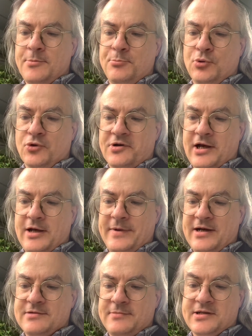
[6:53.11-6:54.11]
board
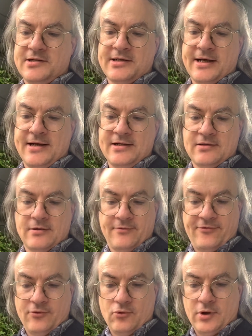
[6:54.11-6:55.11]
gaming as much as it is
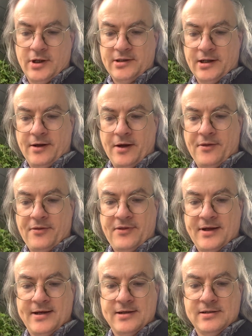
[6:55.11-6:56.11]
for other
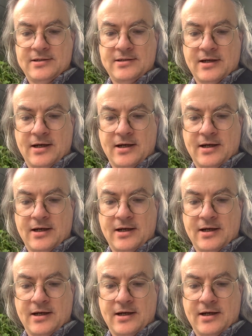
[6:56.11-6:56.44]
things.